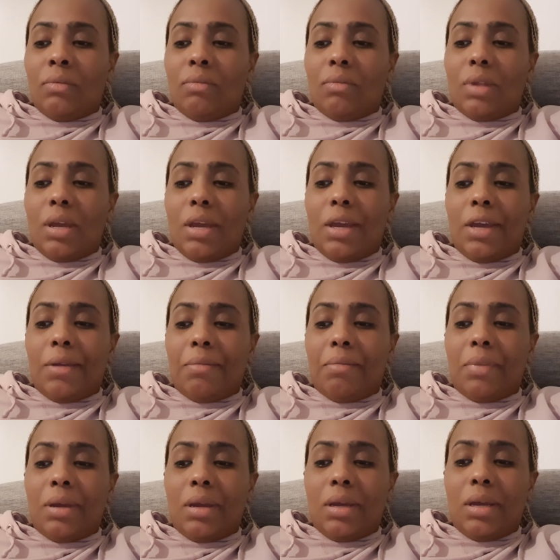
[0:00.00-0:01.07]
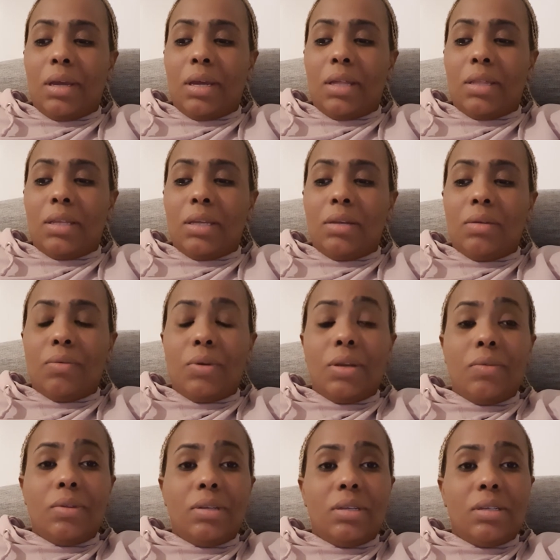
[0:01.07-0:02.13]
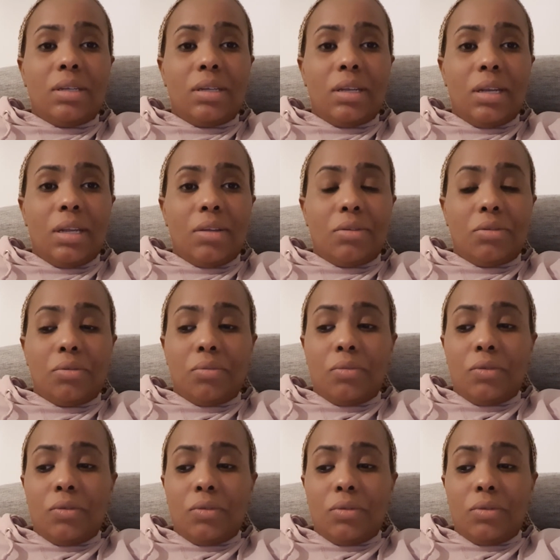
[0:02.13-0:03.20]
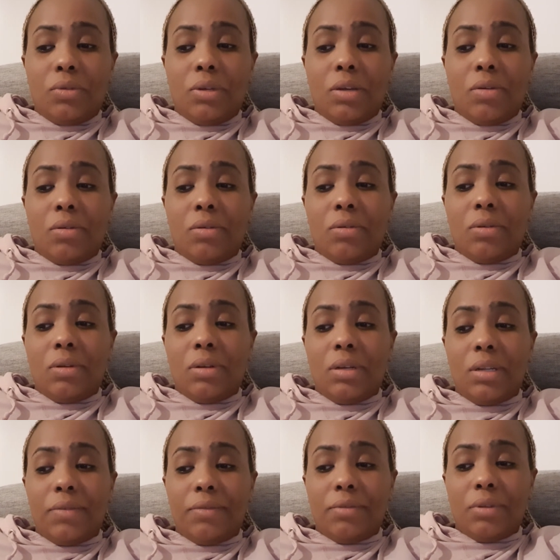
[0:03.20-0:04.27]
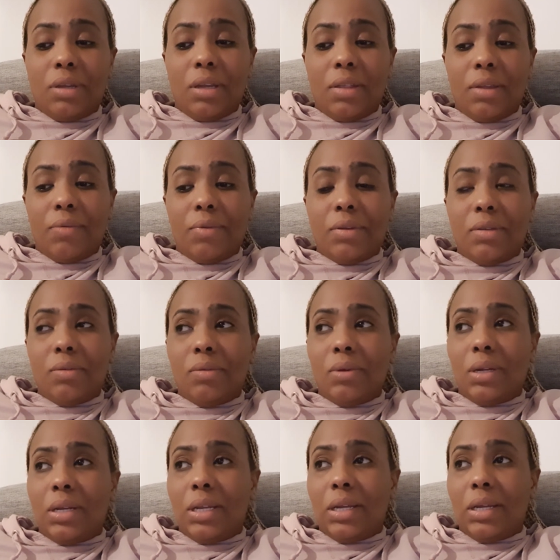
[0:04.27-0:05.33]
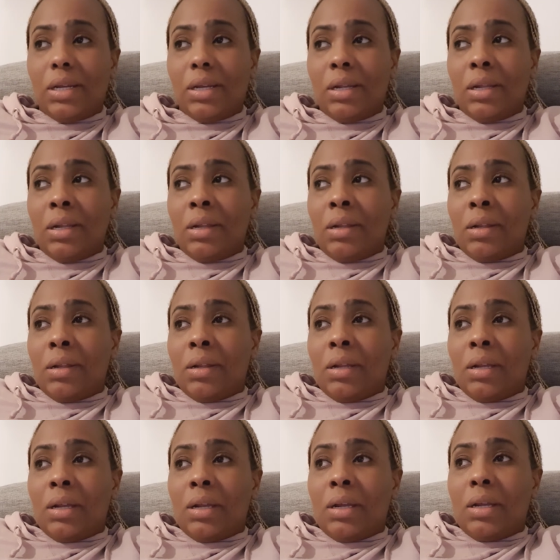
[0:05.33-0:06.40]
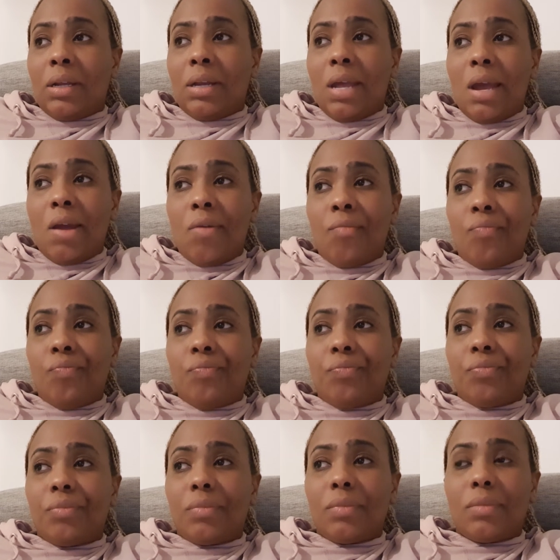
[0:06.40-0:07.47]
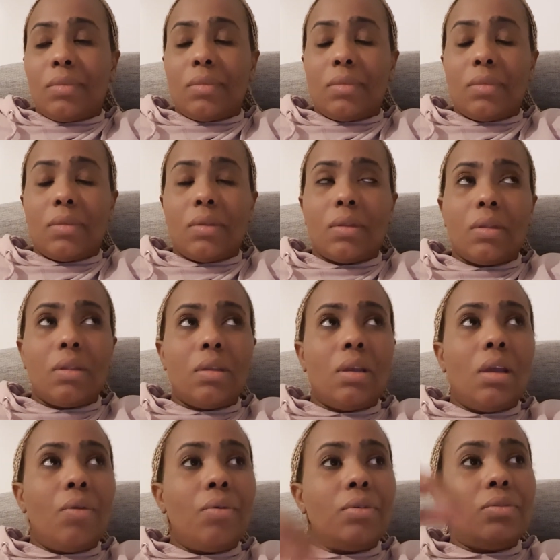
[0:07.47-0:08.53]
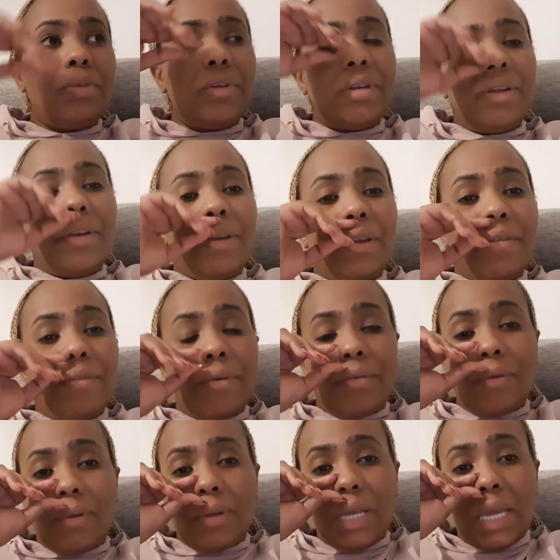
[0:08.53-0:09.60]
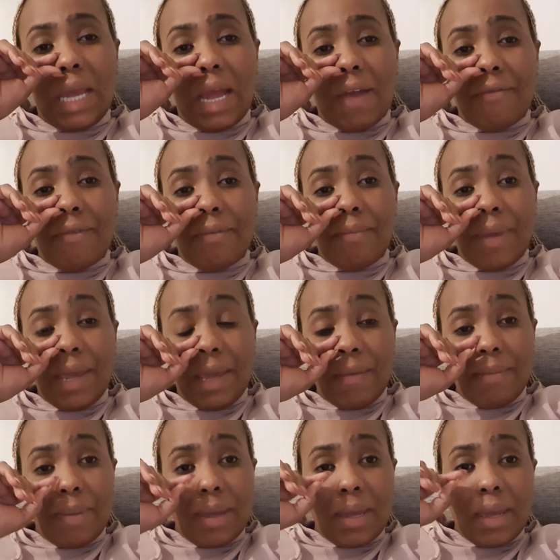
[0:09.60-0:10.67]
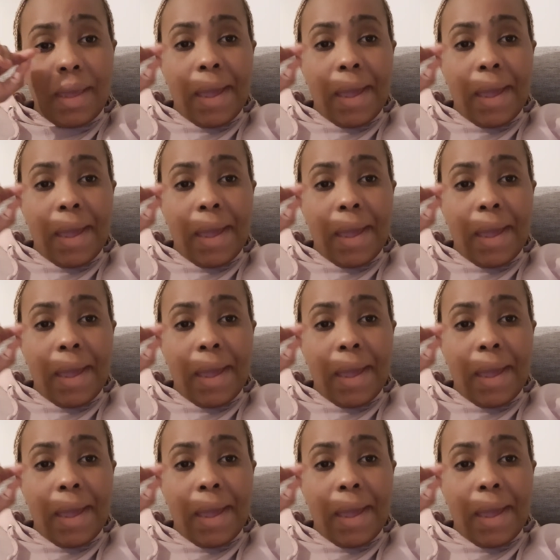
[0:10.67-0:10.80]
I had and then when we decided to move to now live together, we were now I was wondering if I could have a baby,